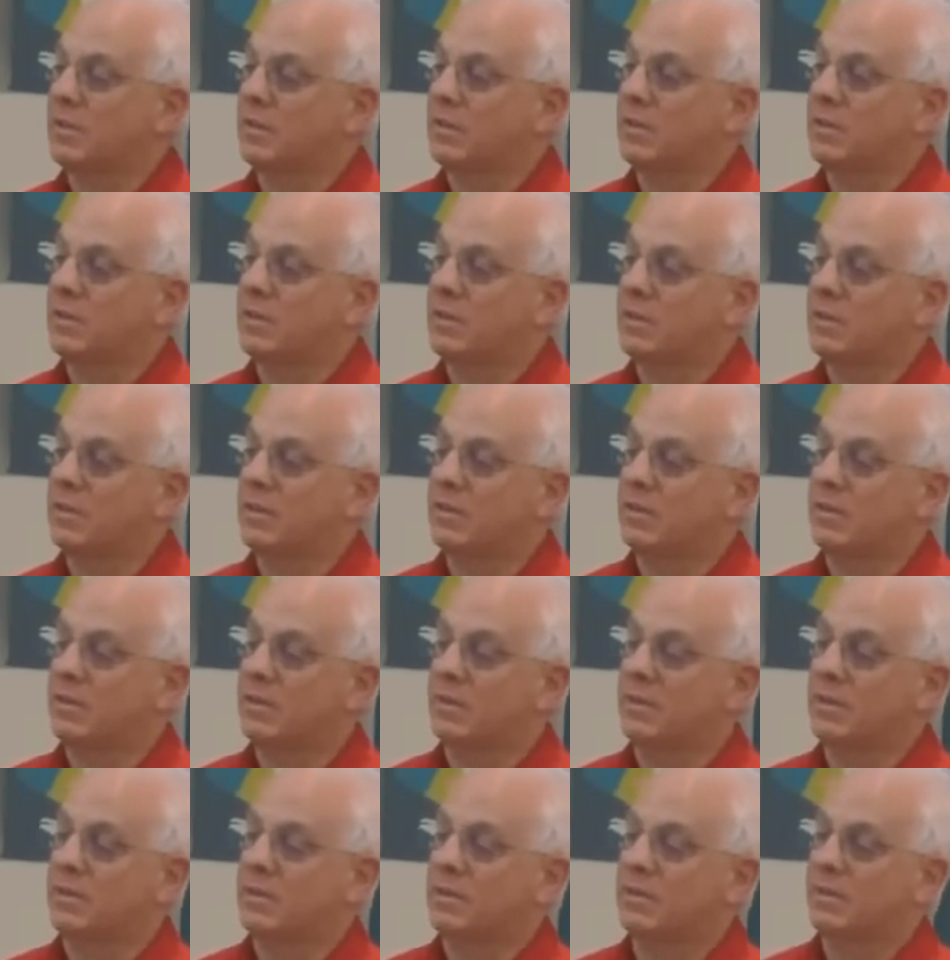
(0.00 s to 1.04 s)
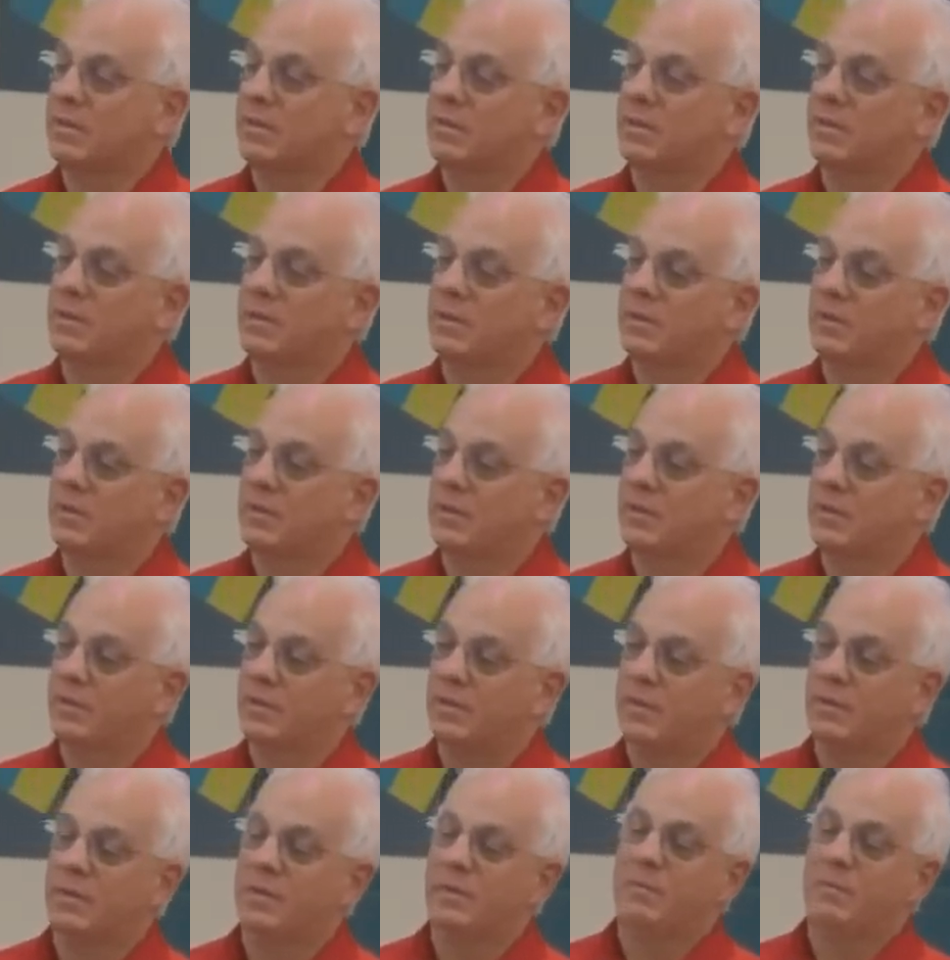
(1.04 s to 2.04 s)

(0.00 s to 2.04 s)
No one is speaking in this clip.